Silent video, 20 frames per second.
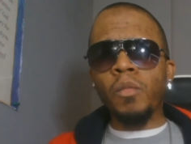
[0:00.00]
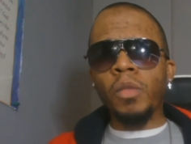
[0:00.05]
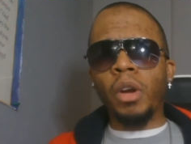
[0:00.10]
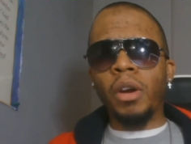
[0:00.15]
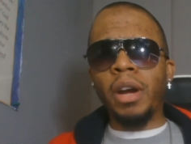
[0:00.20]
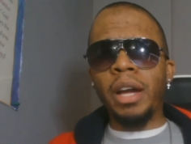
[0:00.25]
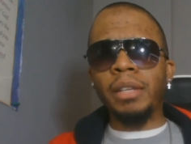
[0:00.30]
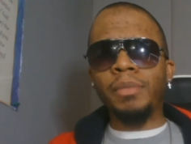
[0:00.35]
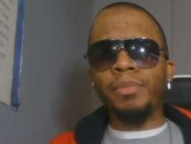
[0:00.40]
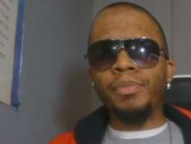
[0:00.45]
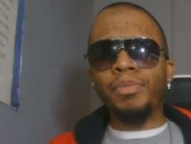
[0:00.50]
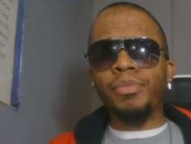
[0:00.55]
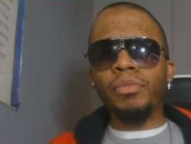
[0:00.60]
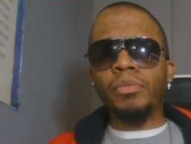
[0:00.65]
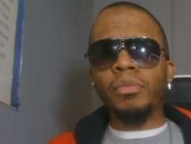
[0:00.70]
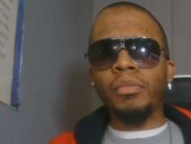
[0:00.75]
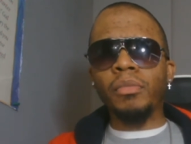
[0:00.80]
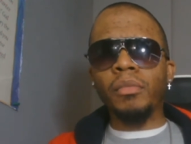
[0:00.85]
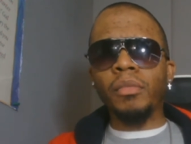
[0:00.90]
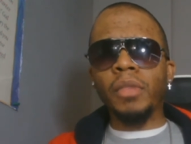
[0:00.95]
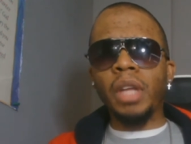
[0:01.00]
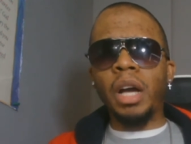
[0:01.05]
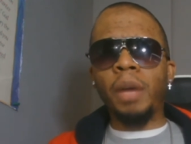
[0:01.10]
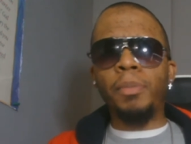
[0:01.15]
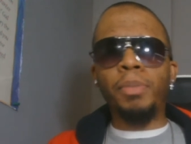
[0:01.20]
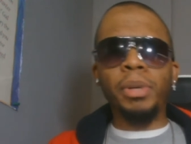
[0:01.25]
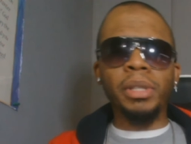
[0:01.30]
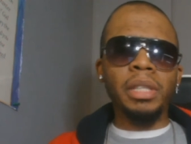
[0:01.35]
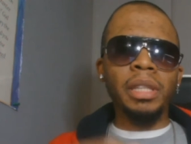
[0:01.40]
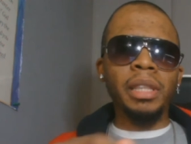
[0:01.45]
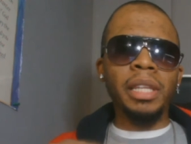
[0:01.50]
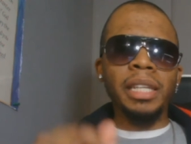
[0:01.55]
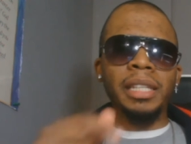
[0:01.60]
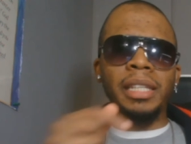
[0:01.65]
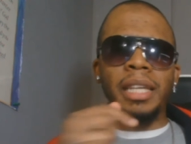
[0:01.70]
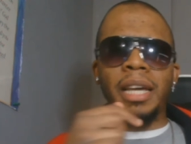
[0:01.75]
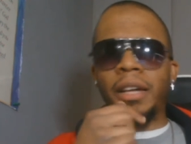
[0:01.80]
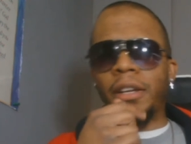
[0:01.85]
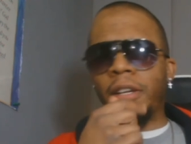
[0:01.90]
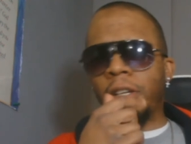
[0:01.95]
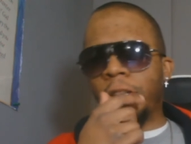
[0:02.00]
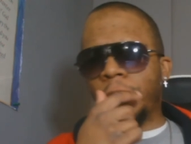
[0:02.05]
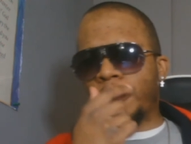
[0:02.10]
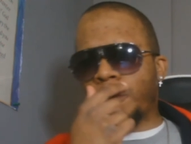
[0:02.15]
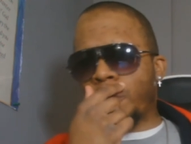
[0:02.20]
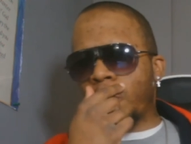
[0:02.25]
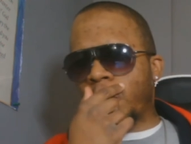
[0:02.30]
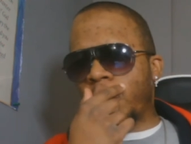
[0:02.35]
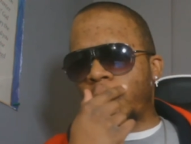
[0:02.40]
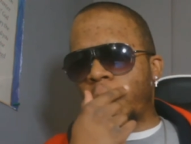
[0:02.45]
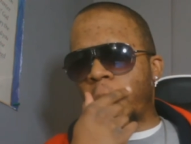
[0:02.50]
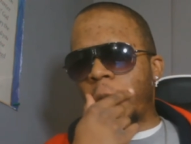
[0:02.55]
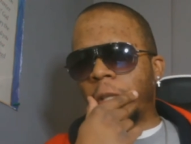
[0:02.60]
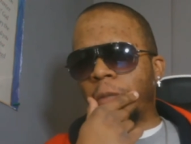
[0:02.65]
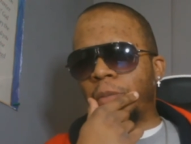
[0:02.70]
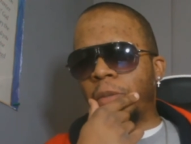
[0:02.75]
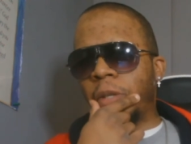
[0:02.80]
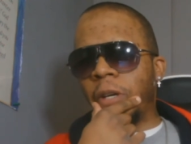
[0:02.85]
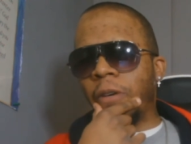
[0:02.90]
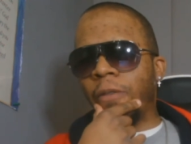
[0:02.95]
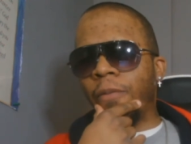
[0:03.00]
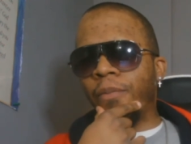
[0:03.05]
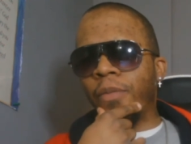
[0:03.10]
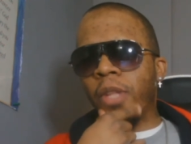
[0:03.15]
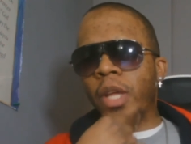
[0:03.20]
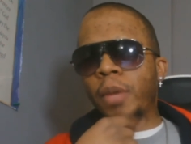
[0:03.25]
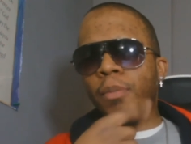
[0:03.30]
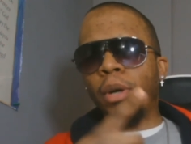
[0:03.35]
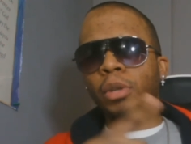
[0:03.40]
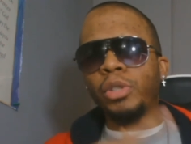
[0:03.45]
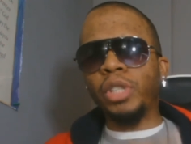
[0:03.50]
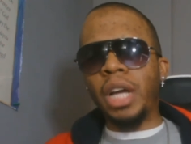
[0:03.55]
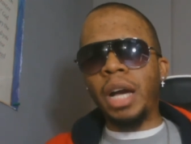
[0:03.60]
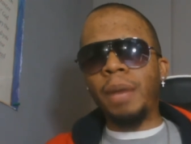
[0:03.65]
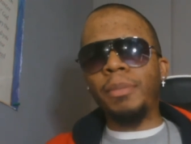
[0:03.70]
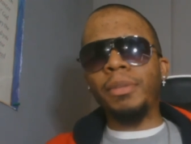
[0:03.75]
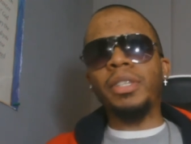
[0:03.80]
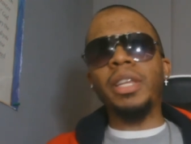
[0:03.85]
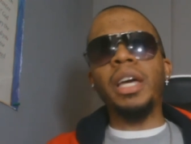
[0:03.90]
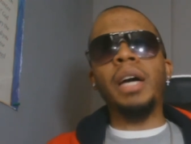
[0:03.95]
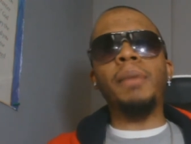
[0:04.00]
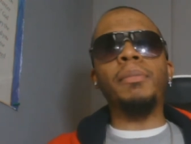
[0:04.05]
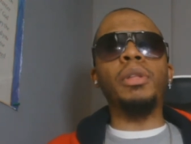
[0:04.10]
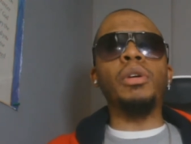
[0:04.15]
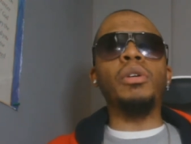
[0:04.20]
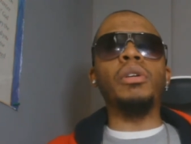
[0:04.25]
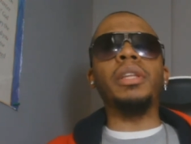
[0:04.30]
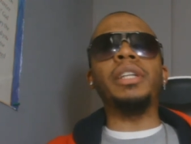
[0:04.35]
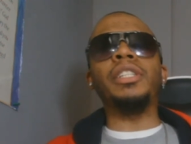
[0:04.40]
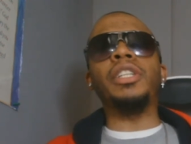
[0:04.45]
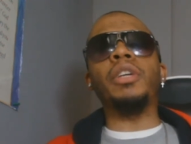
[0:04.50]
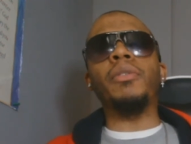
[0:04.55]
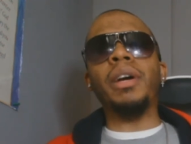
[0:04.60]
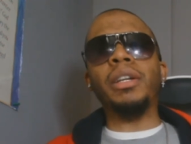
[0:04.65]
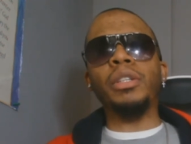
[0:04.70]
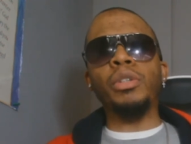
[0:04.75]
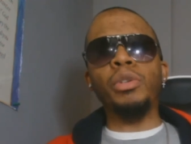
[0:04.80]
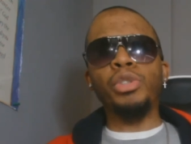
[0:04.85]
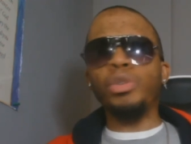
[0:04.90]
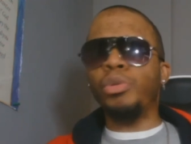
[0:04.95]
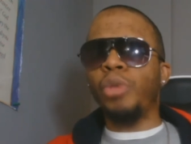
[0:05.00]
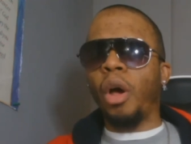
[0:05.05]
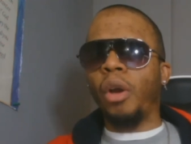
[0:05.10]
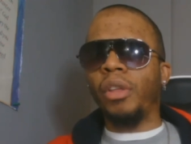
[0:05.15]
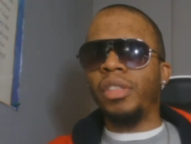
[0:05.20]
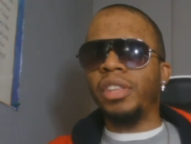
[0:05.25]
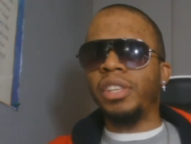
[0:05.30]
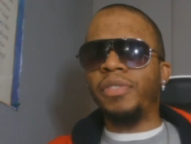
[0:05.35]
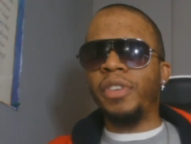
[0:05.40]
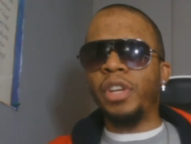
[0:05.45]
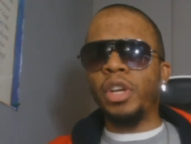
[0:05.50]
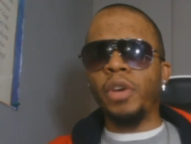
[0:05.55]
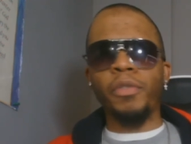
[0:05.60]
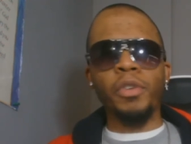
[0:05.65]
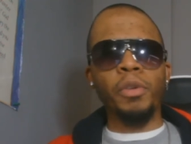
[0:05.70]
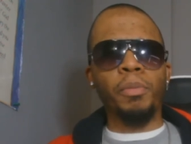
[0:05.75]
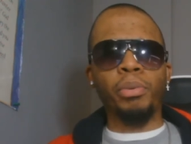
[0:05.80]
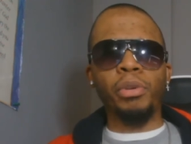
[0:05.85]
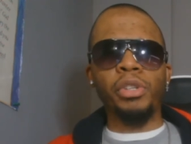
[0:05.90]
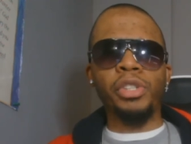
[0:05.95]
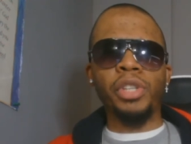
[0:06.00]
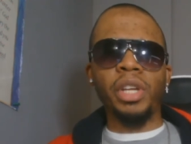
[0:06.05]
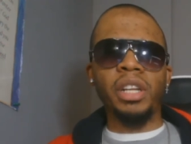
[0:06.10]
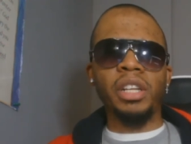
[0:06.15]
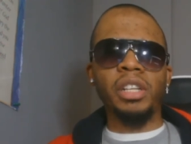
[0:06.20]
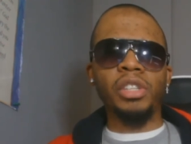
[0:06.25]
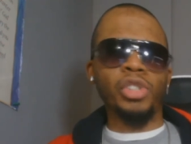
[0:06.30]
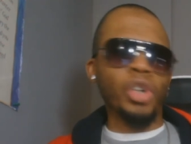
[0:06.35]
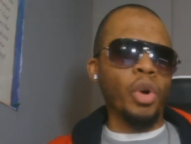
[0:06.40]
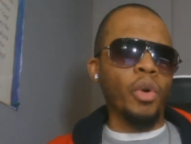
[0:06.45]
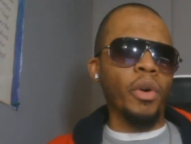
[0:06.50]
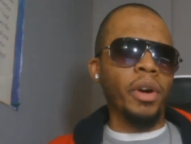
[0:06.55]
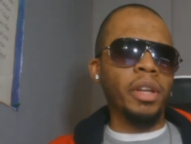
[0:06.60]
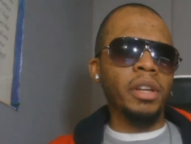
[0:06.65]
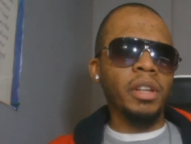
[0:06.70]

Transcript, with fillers: All right, I'll put the link down in the description box below. Post your comments down below and let your rock know what you thought of this video. If you appreciate it, enjoy